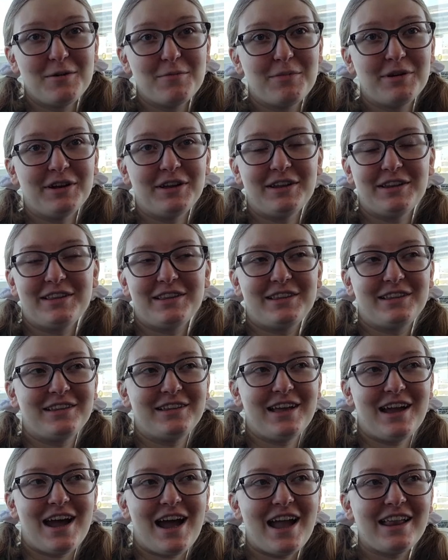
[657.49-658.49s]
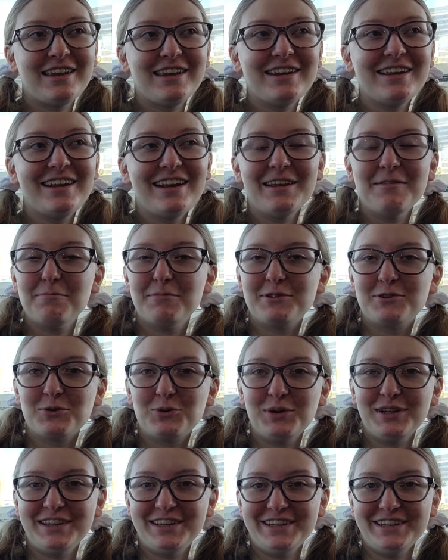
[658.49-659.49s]
But I need an
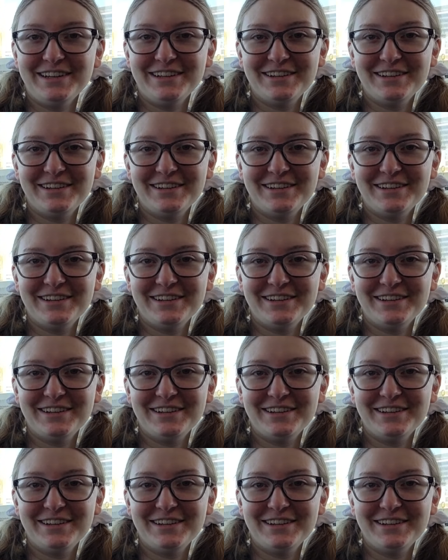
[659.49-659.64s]
in-between.